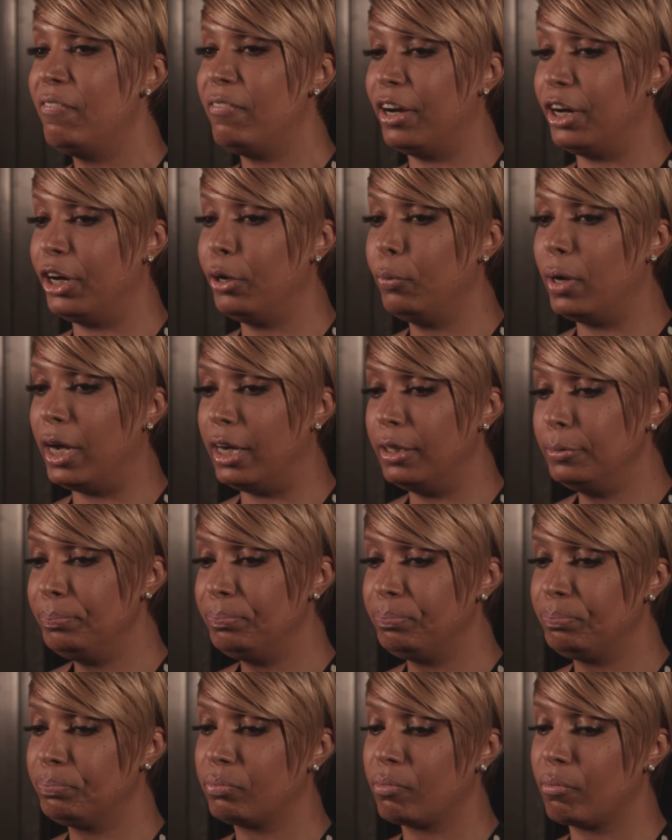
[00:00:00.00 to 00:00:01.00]
very well,
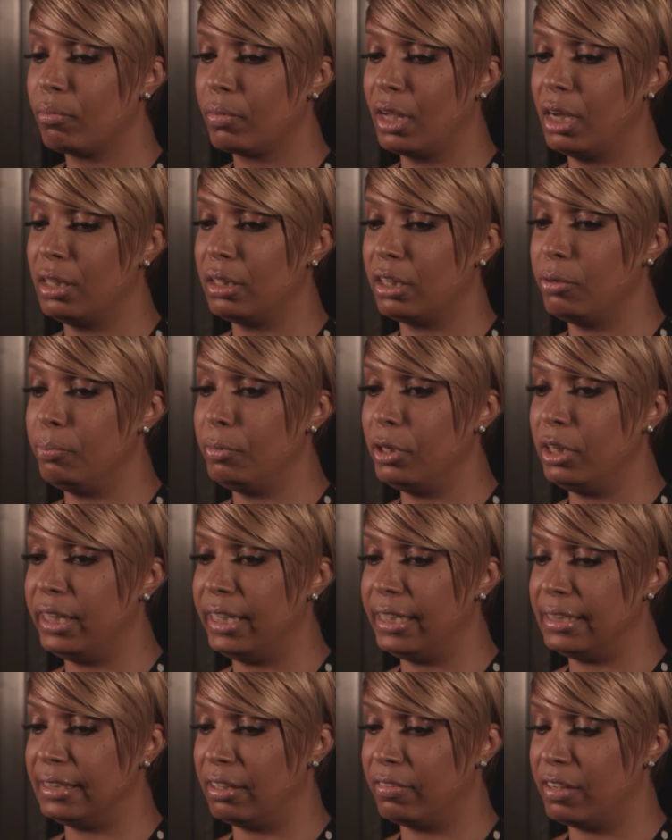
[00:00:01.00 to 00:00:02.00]
in the
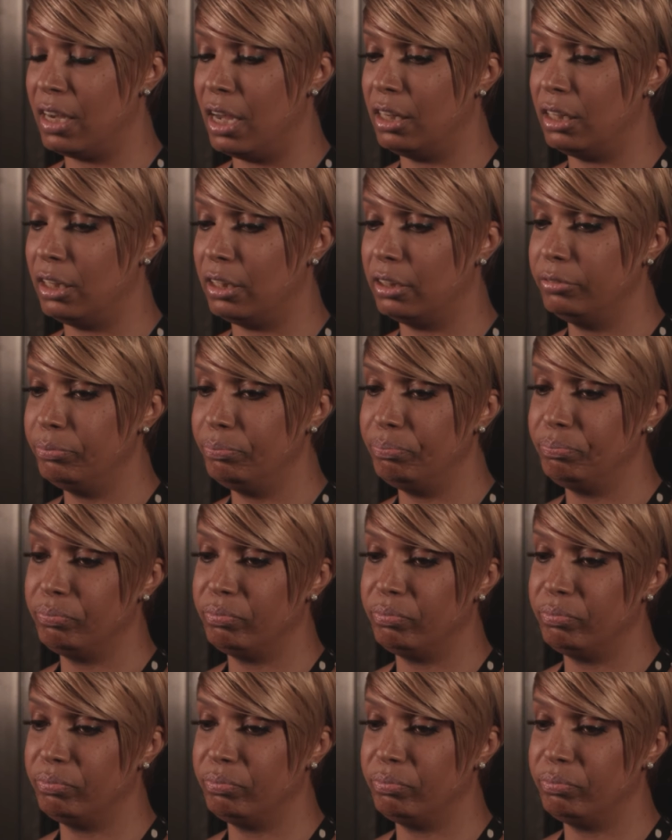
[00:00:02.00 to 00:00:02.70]
communities of color,